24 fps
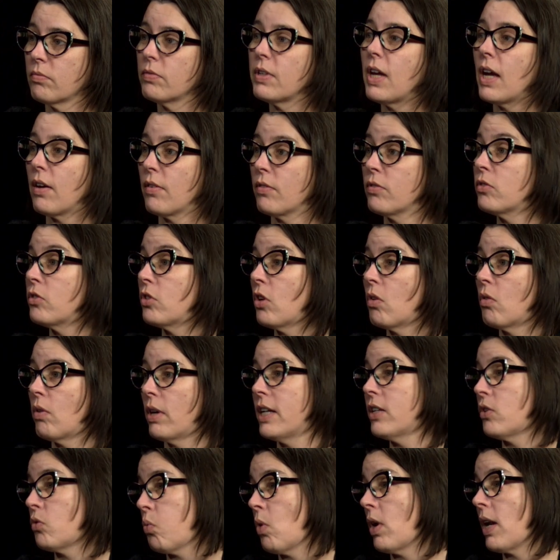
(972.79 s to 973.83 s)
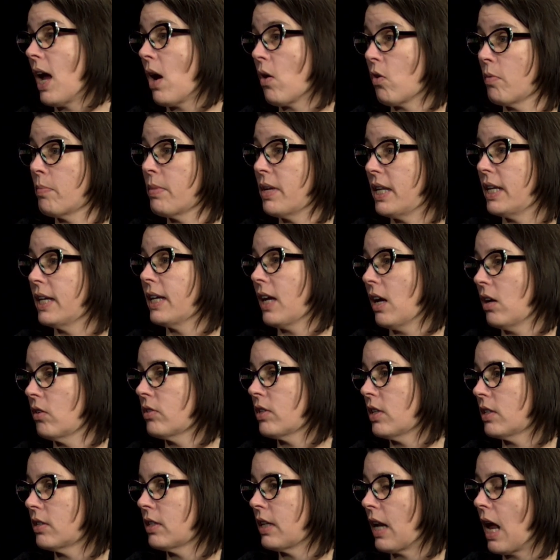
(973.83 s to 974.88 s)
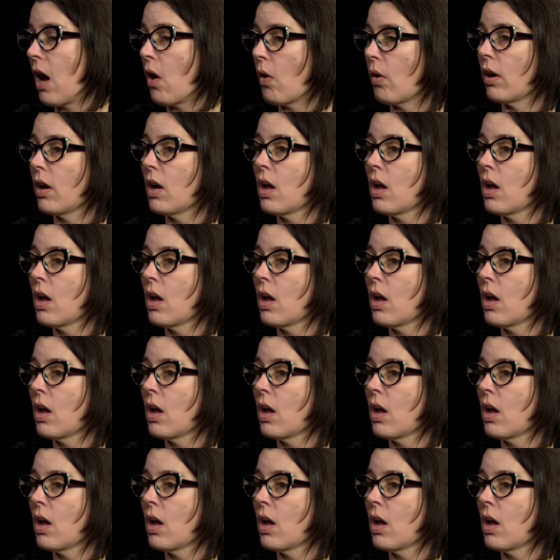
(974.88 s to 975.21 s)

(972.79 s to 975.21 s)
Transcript: Yeah, so each 1 hour meeting counts as an hour.